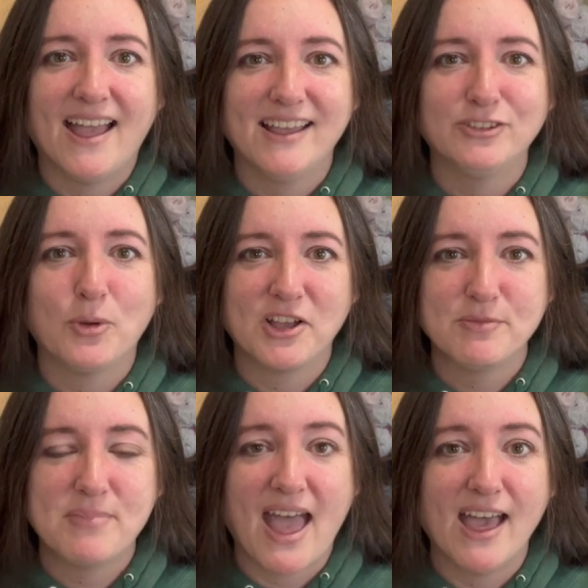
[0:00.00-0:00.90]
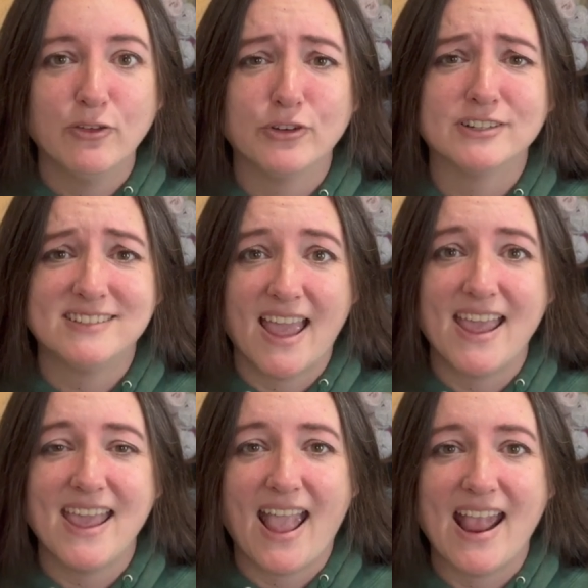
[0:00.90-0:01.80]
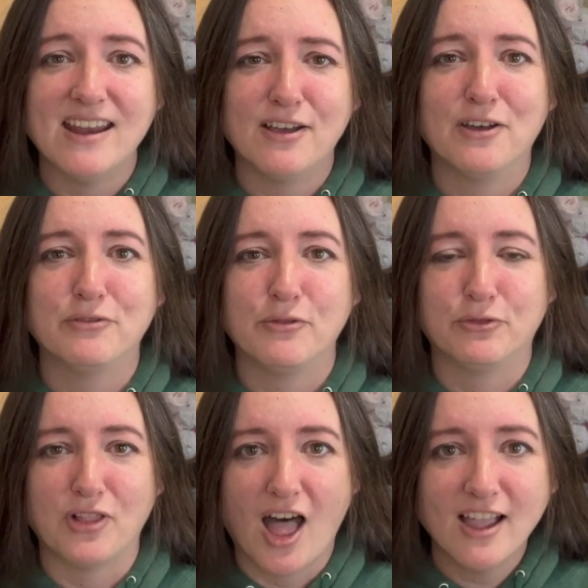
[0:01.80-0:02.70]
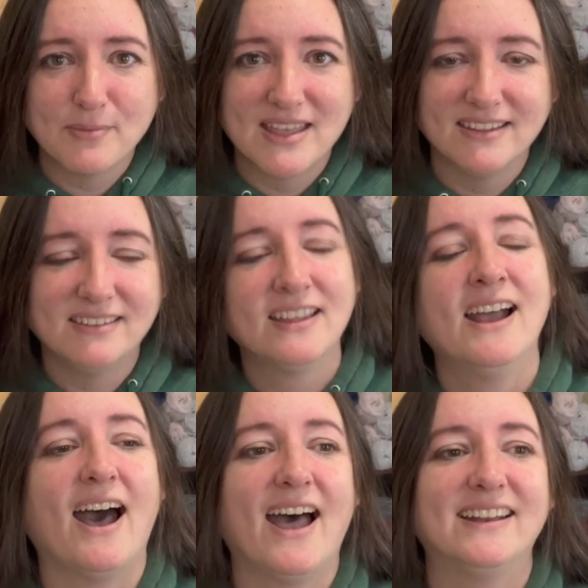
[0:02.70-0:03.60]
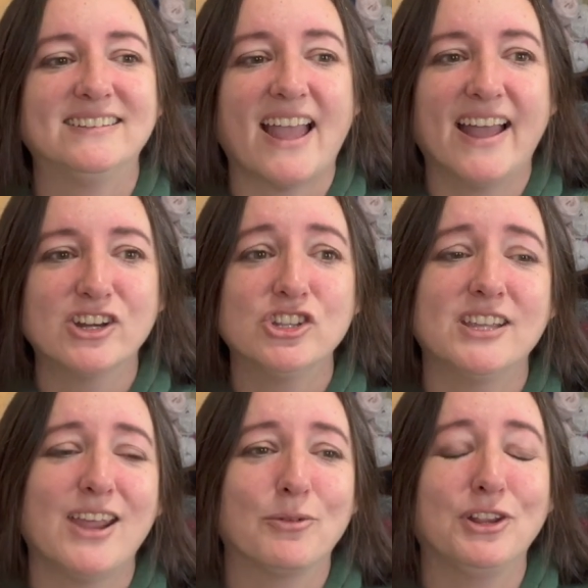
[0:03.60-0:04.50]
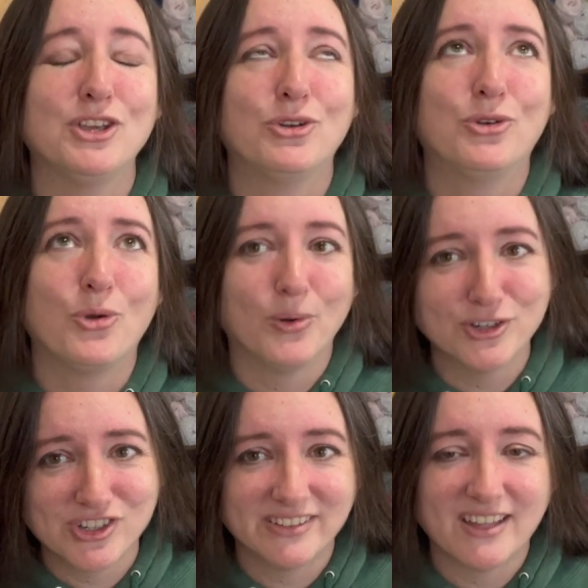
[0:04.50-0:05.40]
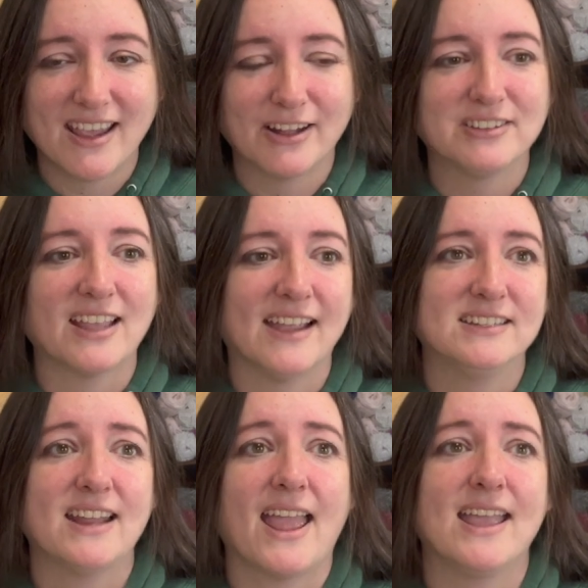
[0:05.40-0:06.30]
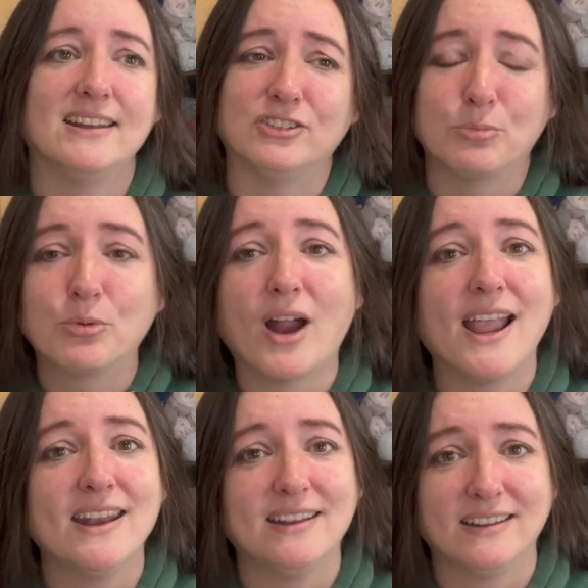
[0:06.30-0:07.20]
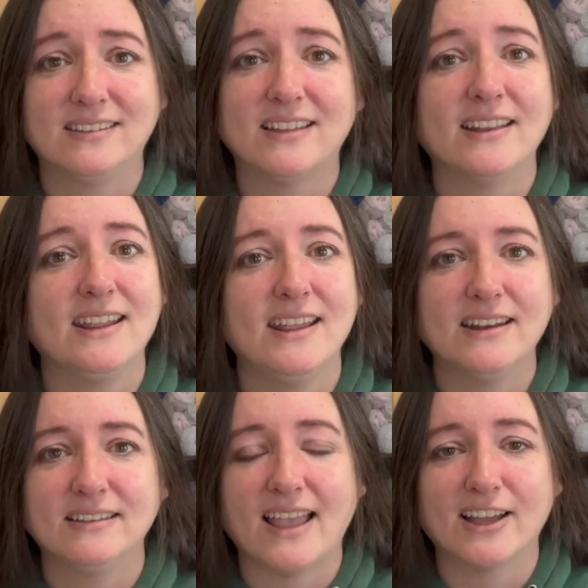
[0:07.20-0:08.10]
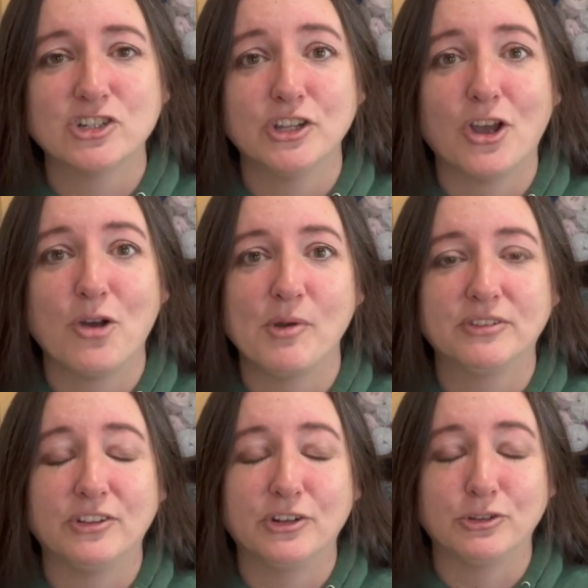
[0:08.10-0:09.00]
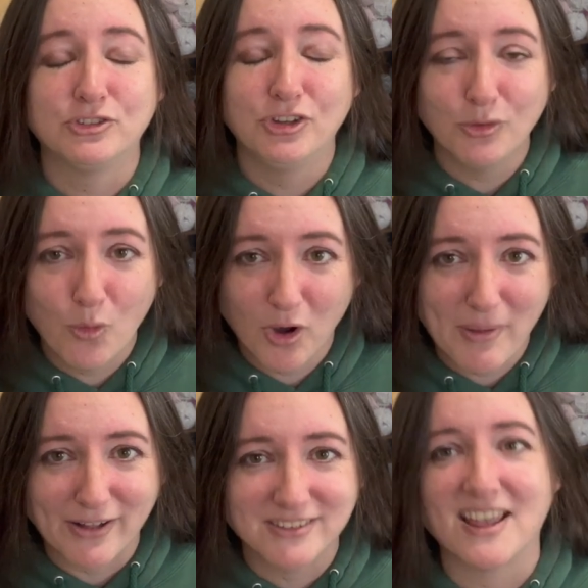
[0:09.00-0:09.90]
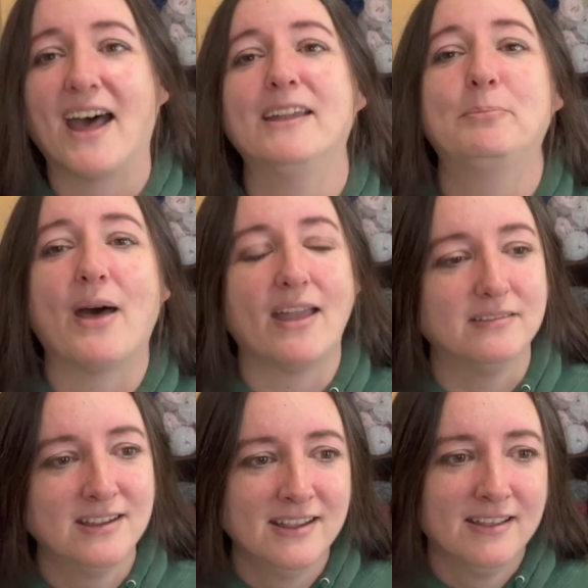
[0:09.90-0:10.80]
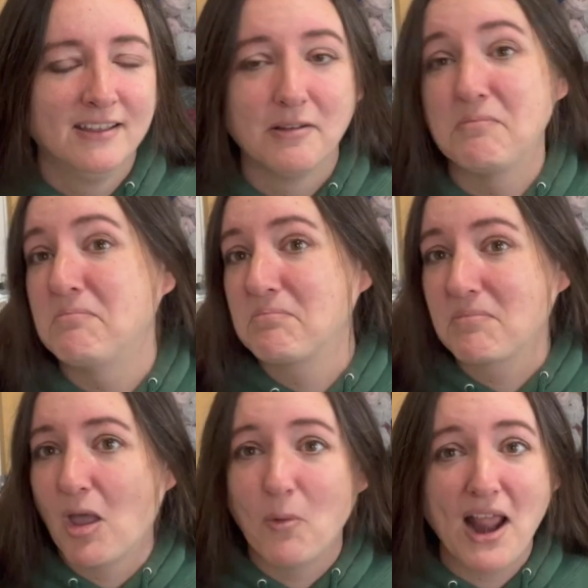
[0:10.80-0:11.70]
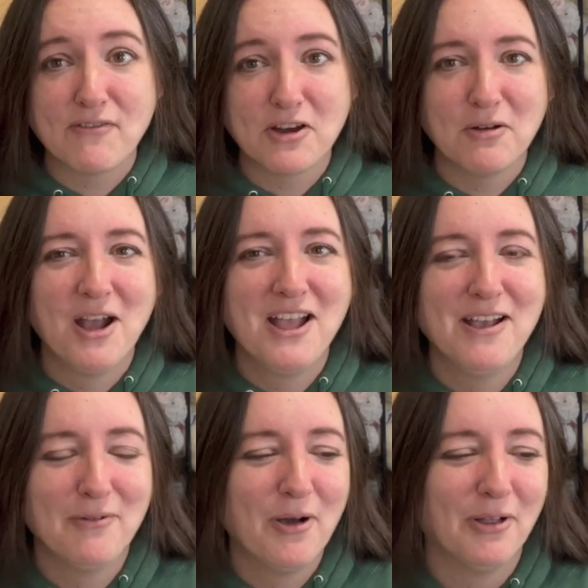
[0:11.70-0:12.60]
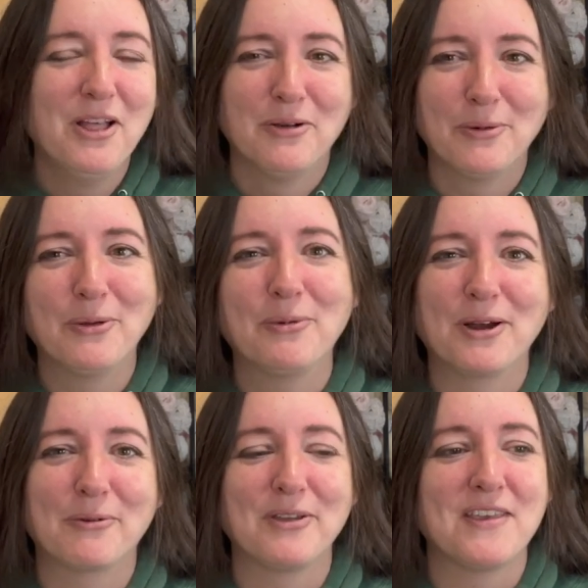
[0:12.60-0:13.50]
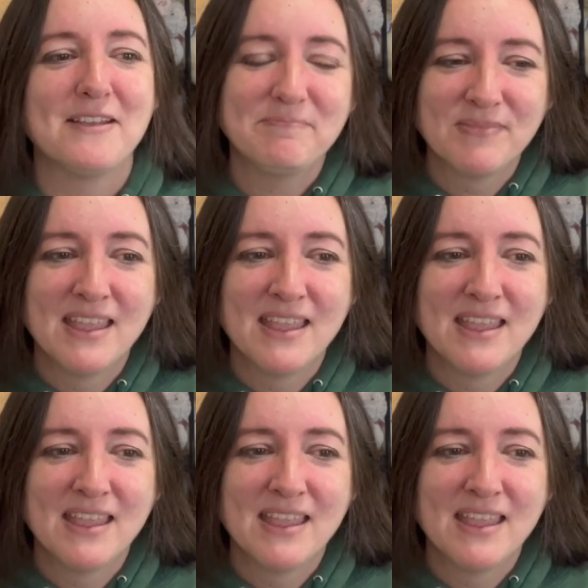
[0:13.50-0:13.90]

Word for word: guys, welcome back for day eight of Vlogmas. Uh, it is actually a really gorgeous day outside today. It is bright, it is sunny, it is actually almost a little too warm outside, but whatever, we'll work with it.